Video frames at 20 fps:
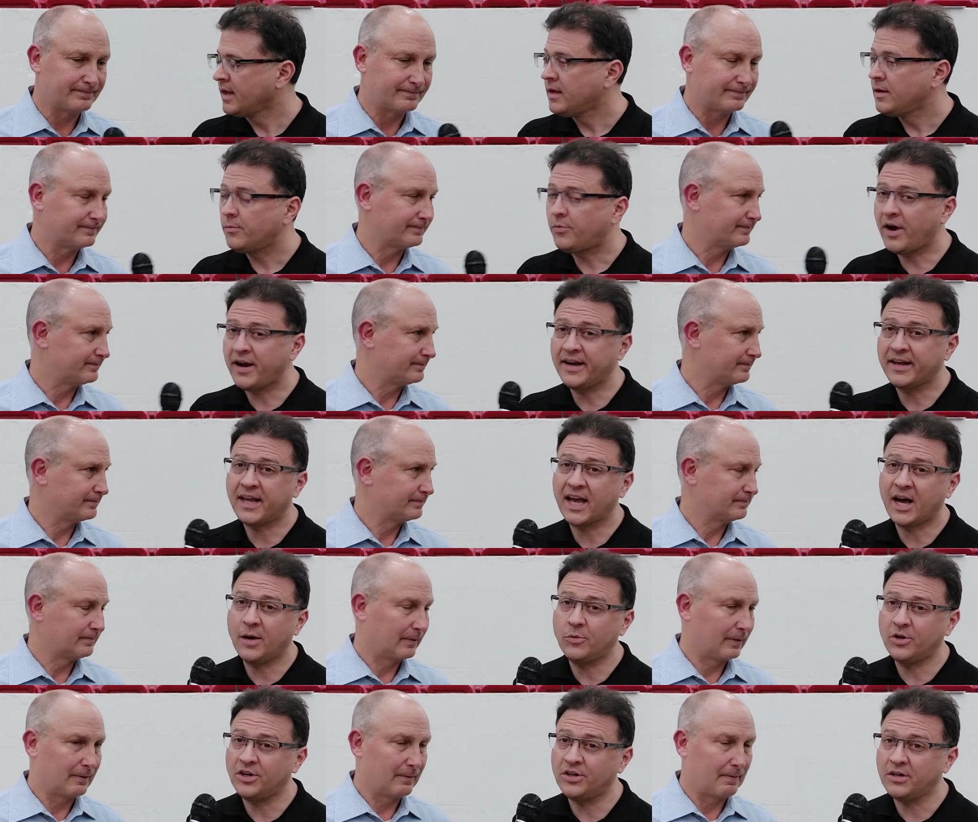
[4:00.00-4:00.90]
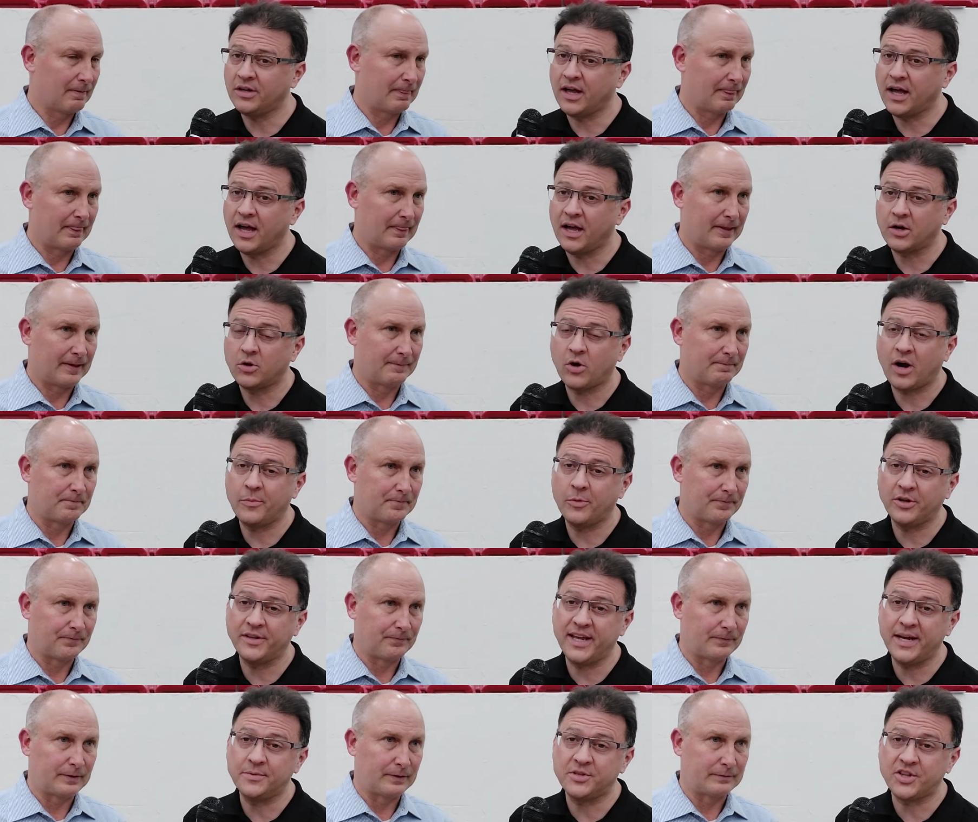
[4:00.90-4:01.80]
Speaker 1: Brandon Cromwell, uh, Cromwell
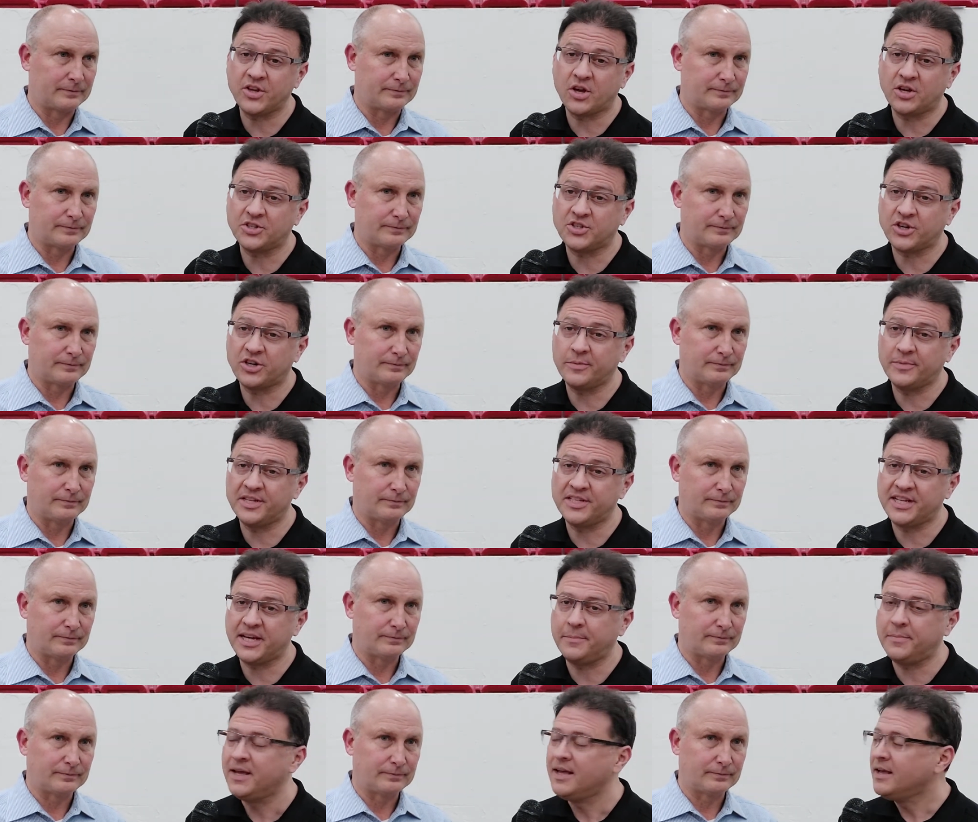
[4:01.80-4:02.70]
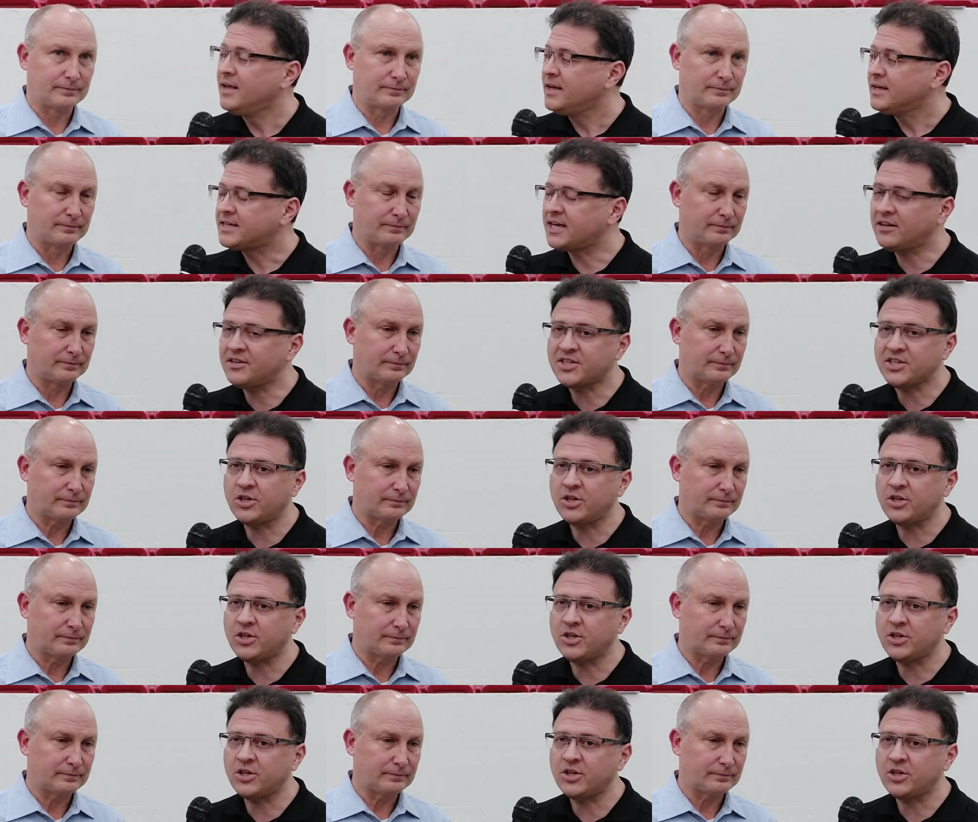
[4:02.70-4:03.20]
named to the all-tournament team. Tell us a